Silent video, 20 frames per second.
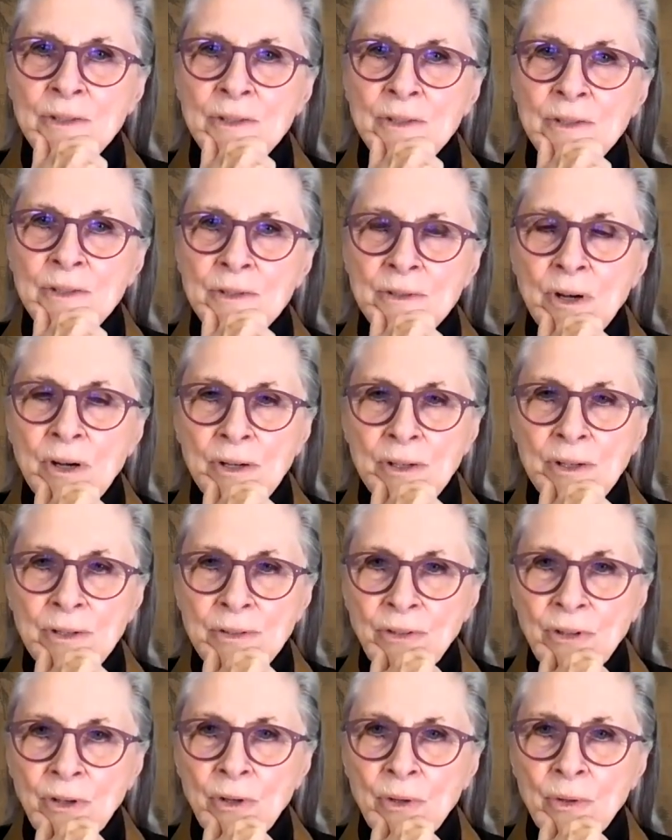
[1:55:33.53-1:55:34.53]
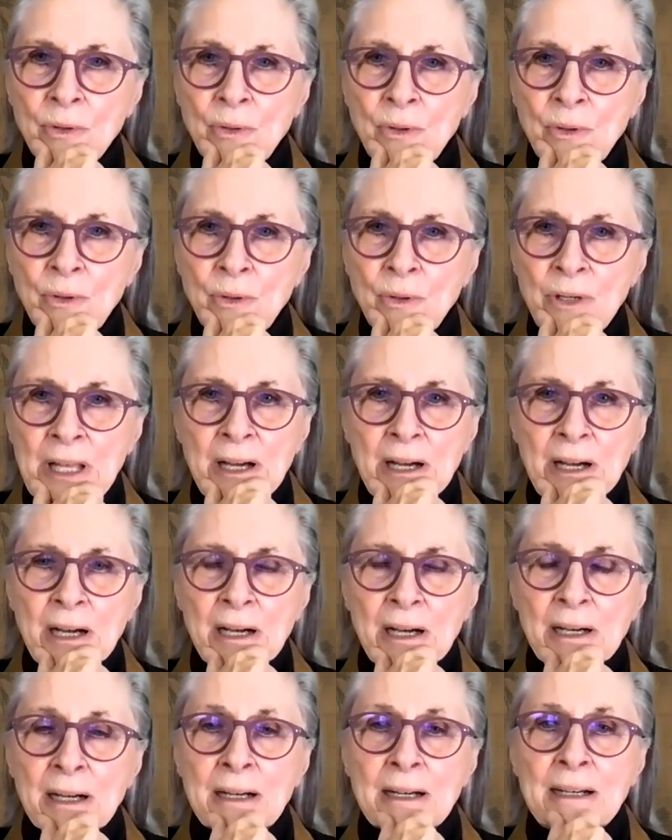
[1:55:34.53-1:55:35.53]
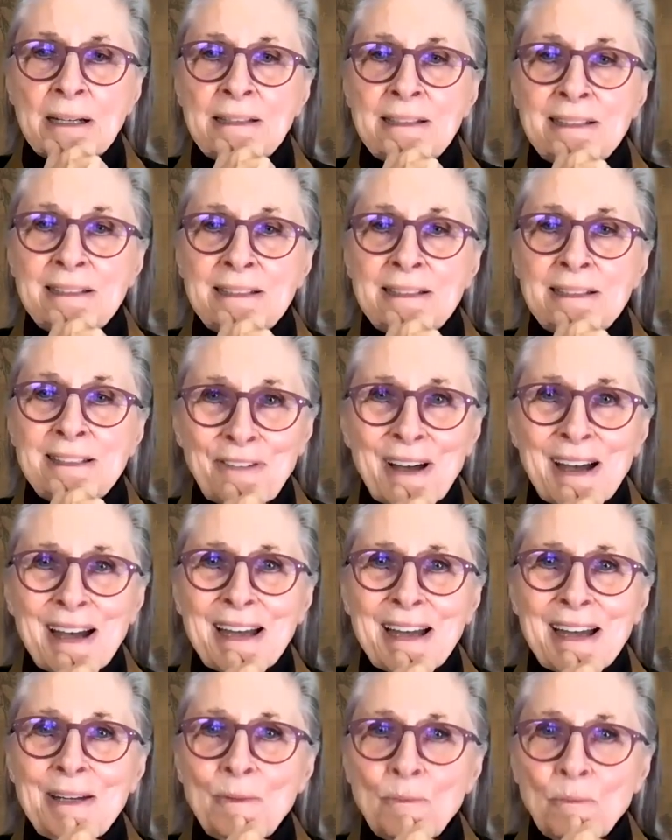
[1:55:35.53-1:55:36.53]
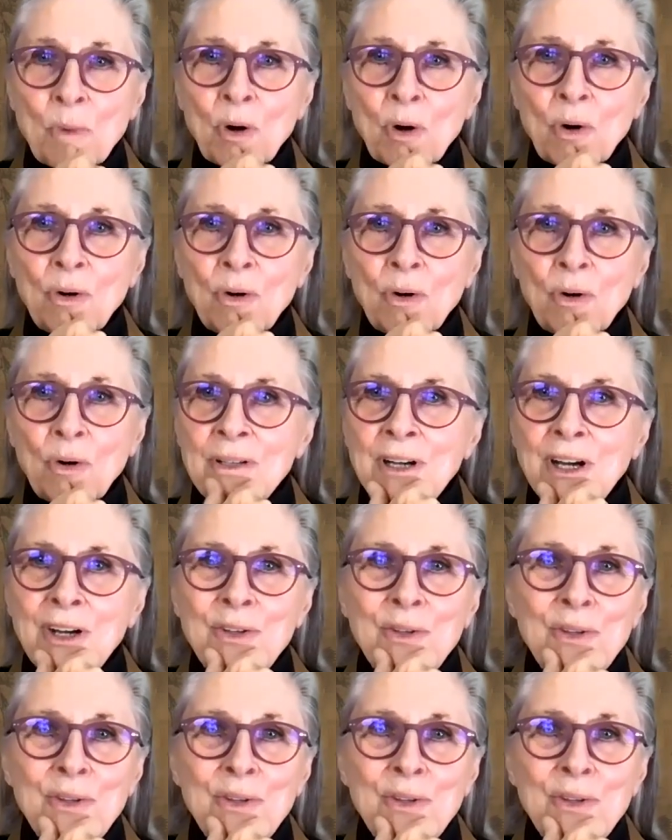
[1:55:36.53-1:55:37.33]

to also define moral.